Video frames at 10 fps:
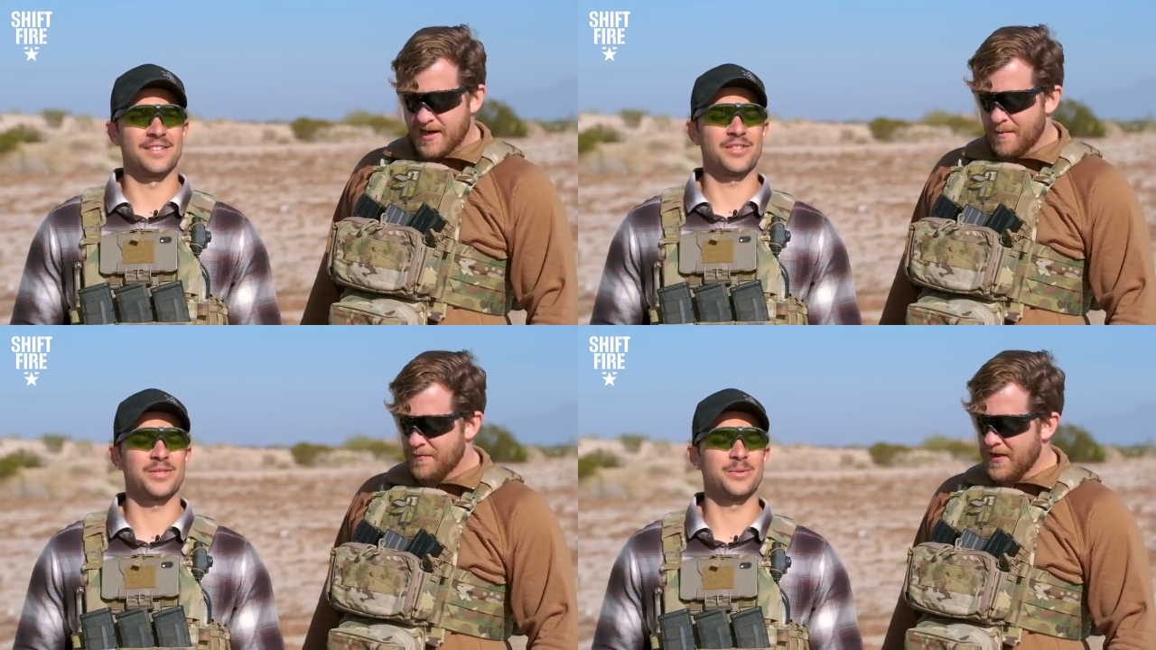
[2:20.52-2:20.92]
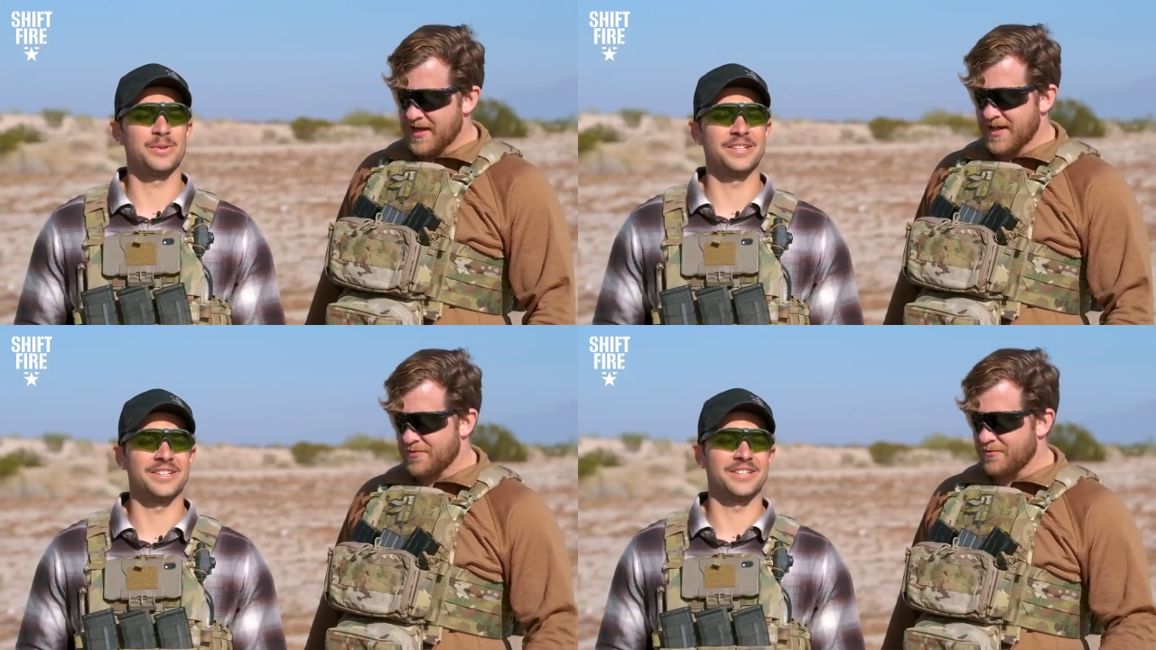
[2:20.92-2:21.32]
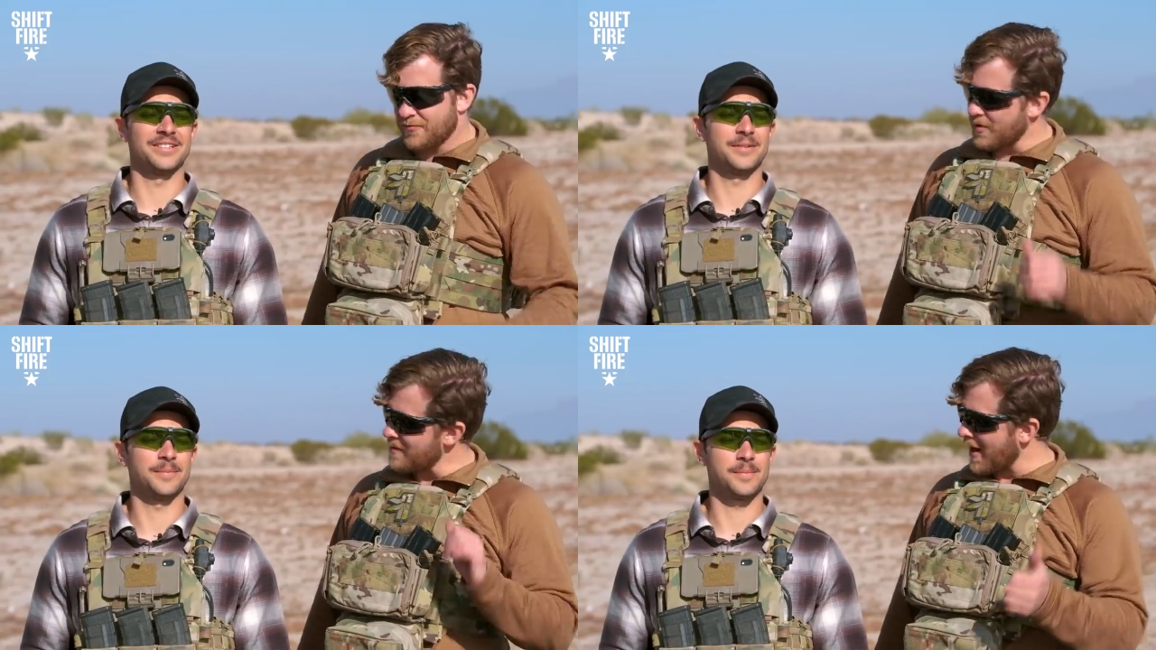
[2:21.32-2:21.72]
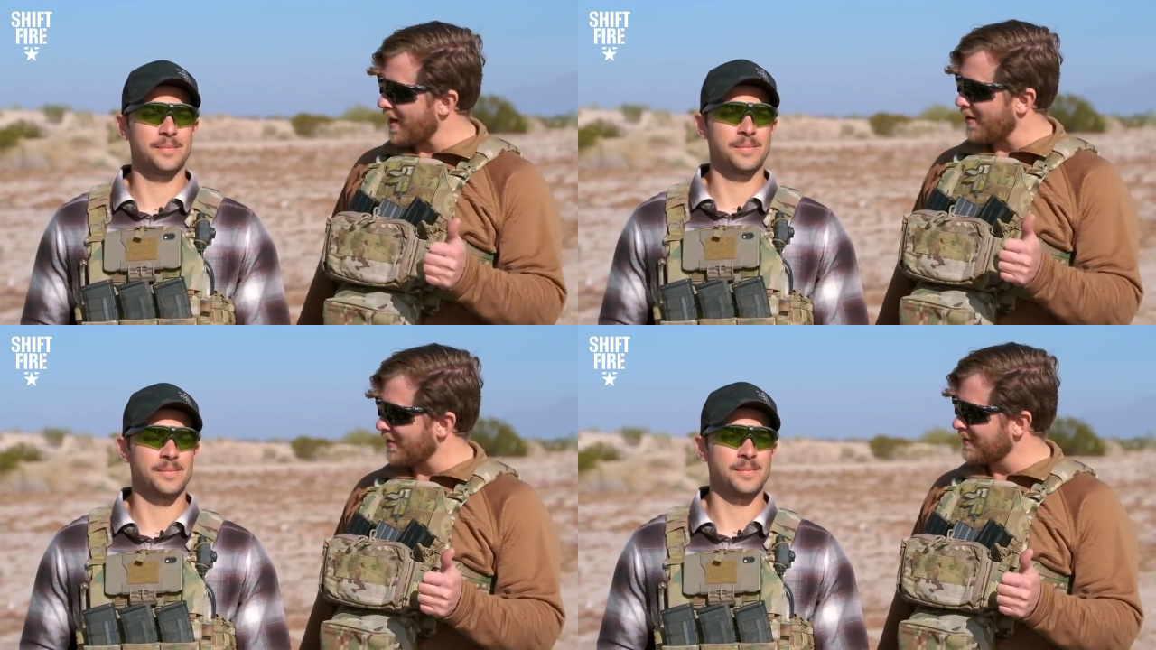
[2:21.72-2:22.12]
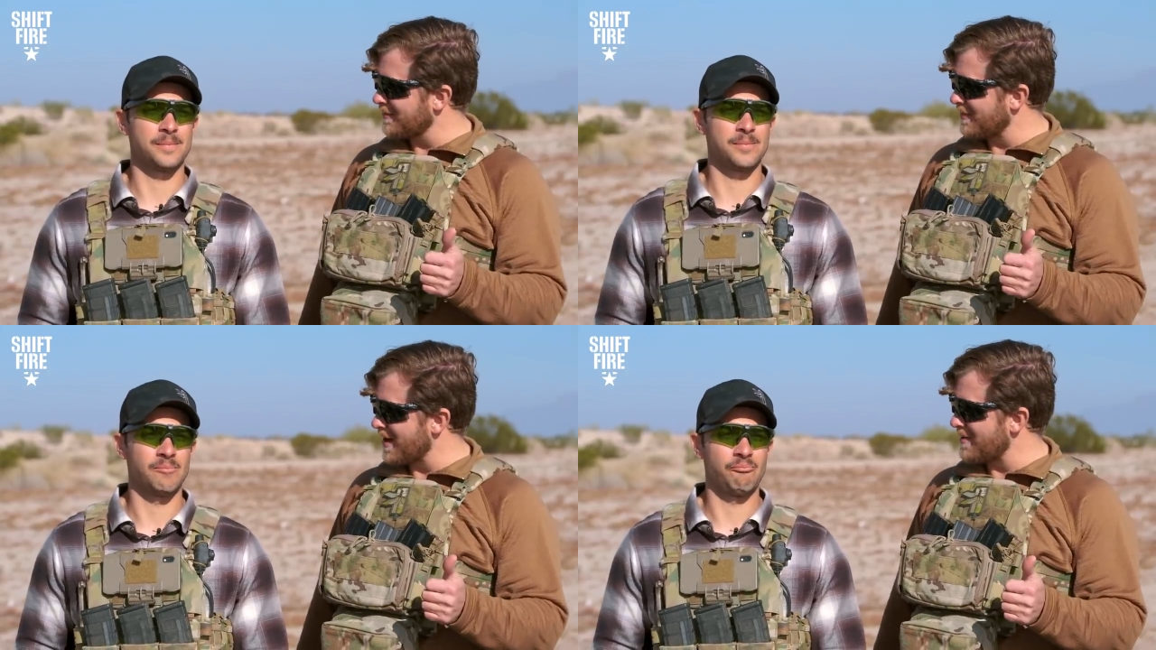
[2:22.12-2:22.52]
Speaker 1: I'm thinking three. three,
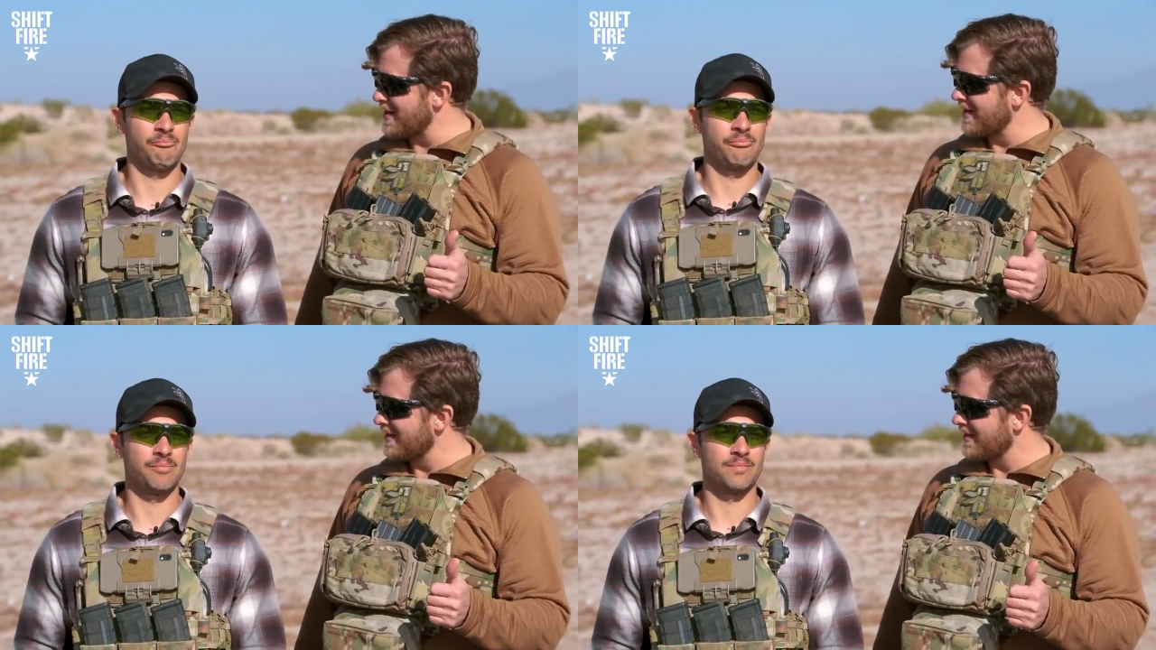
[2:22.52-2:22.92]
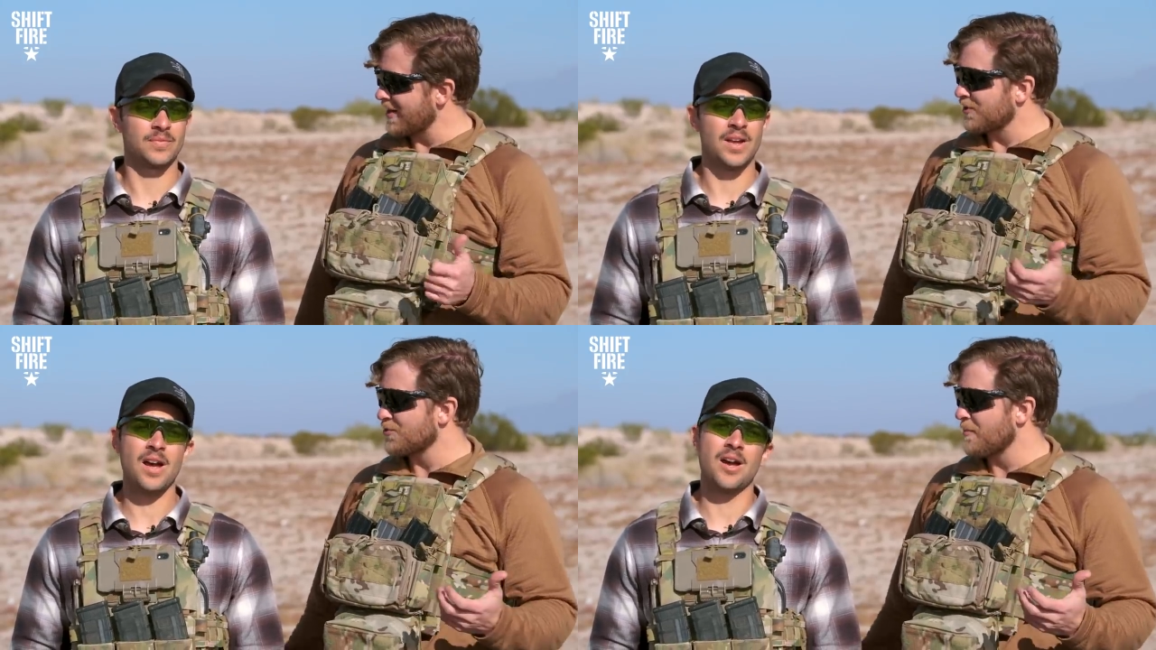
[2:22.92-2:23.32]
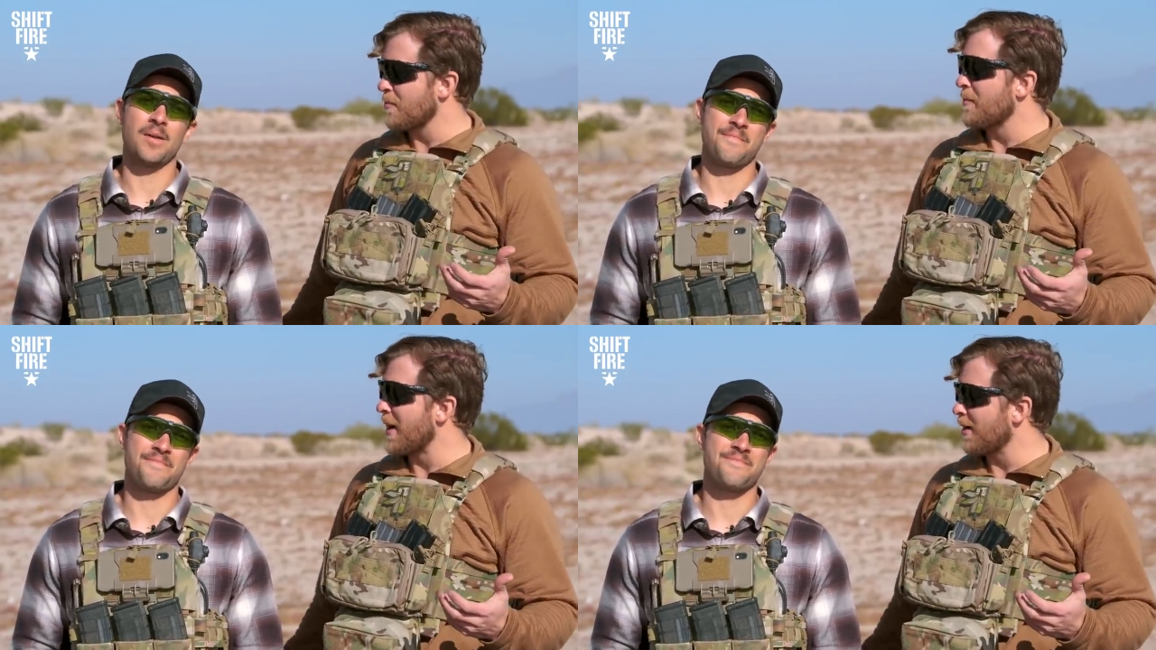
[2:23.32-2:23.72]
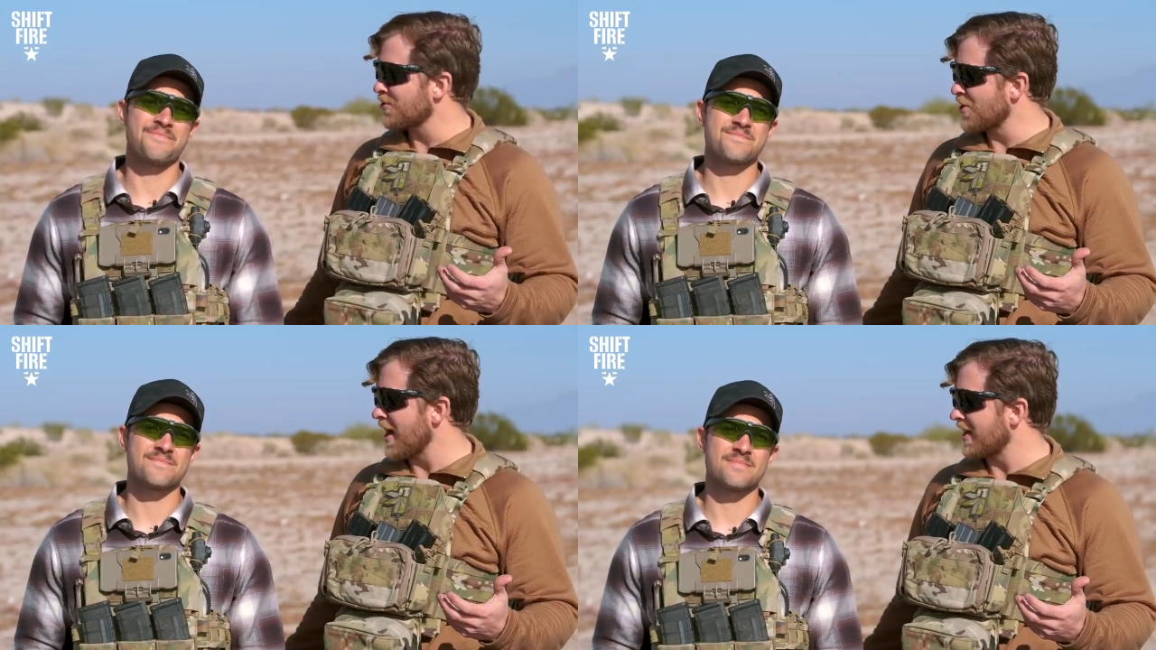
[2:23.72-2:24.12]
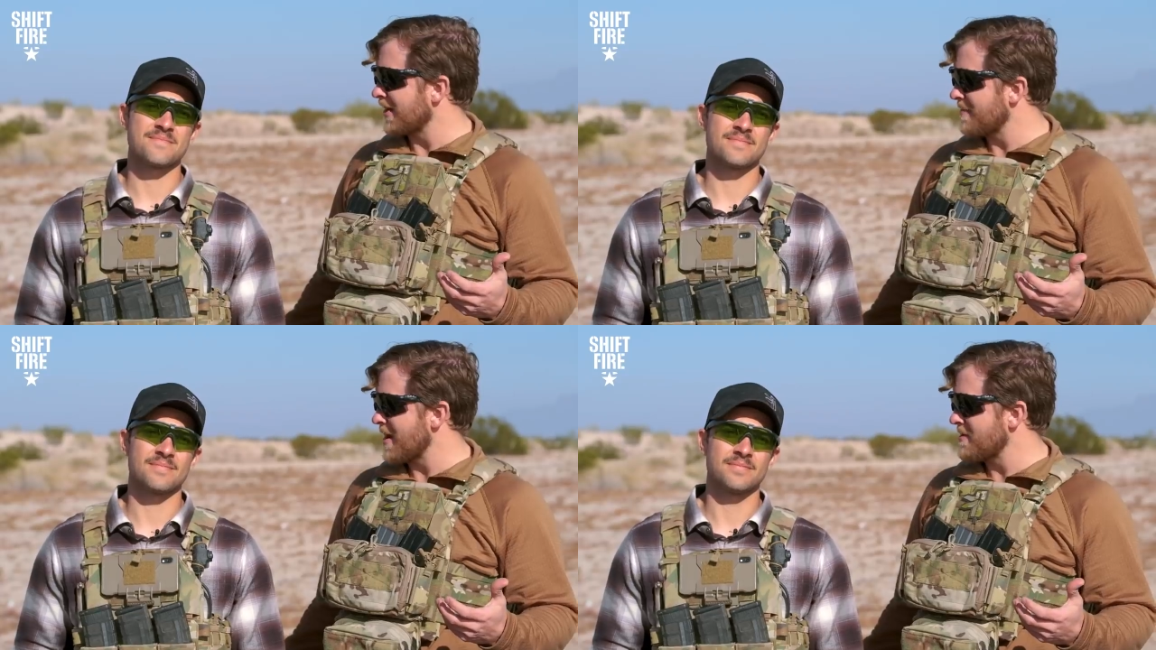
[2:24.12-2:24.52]
barrels, maybe, like a ah. triple barrel
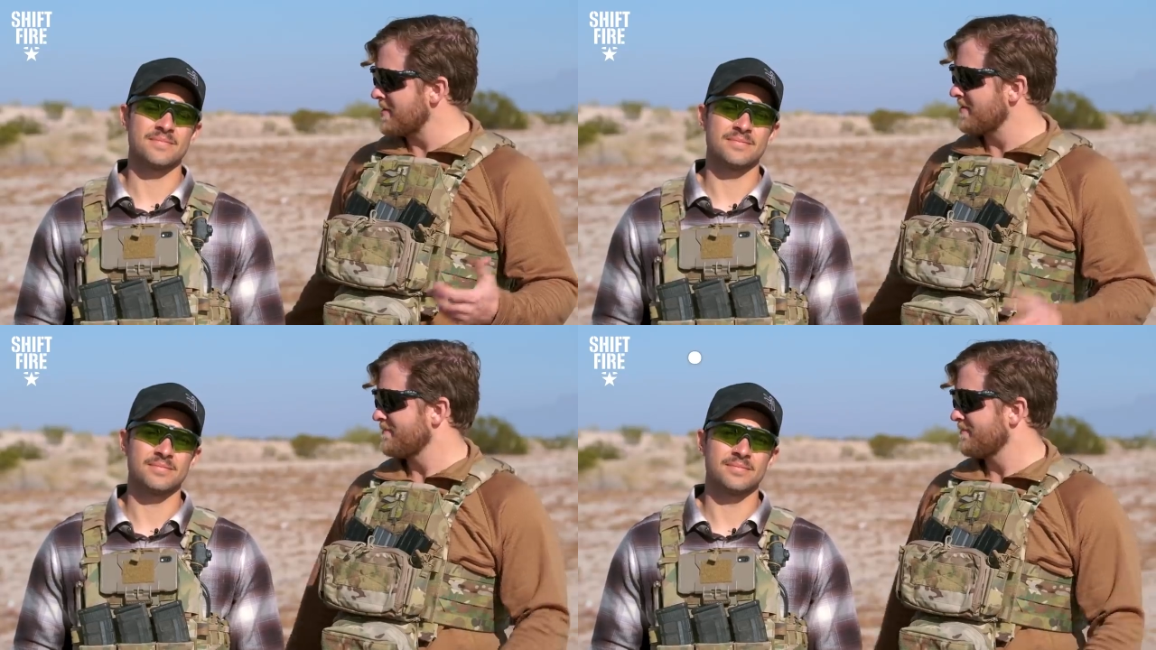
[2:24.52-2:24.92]
shotgun, maybe.